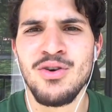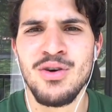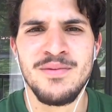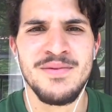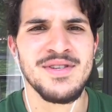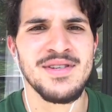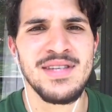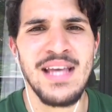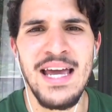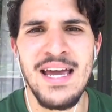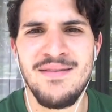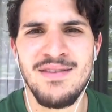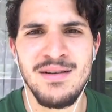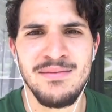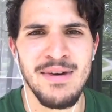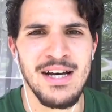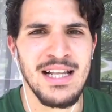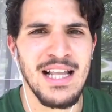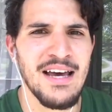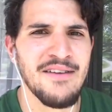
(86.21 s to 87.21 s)
though I'm saved
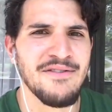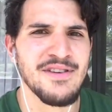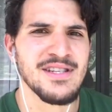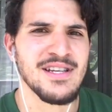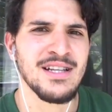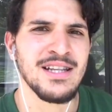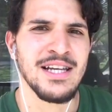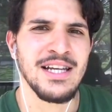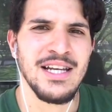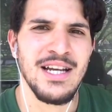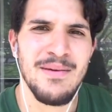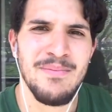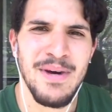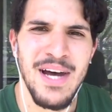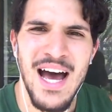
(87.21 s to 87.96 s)
and my life is cleaned up